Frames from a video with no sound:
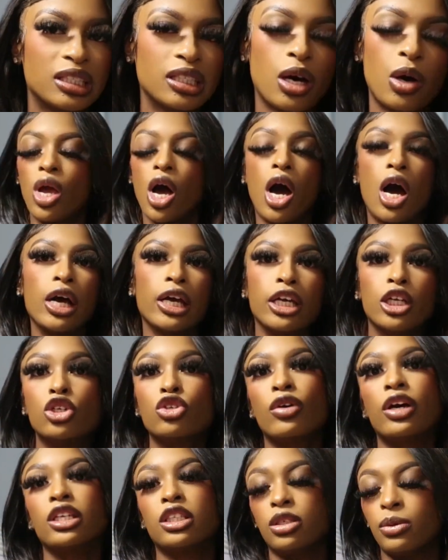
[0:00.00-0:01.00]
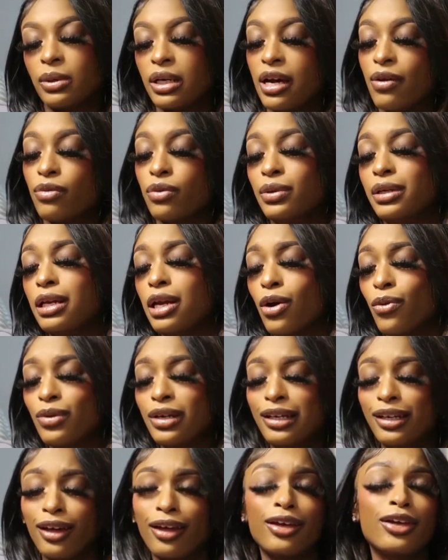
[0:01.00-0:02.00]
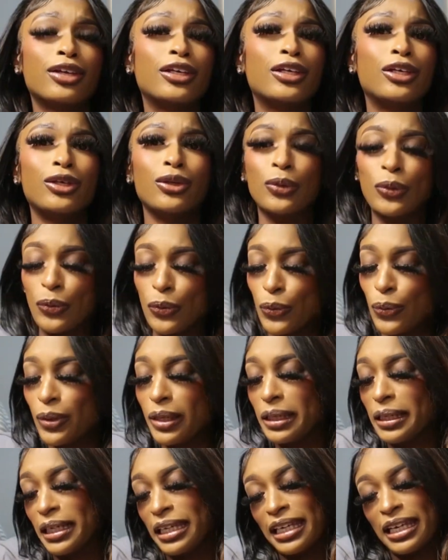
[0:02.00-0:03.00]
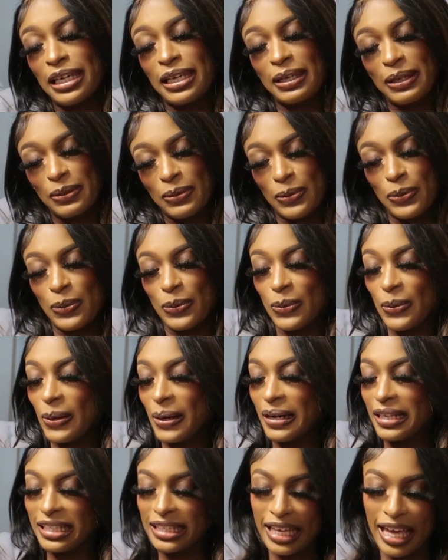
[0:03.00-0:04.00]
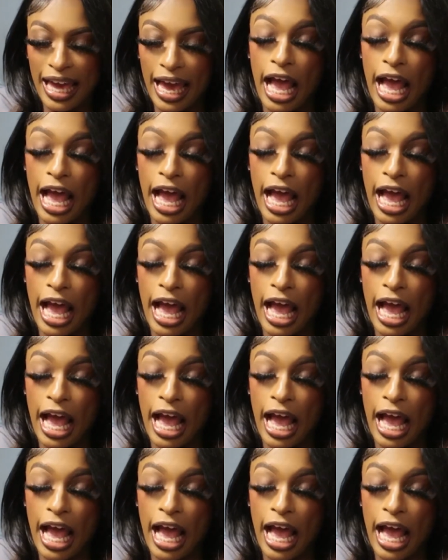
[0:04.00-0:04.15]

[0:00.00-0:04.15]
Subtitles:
So we all get dressed or whatever. We know we looking cute, you know what I'm saying?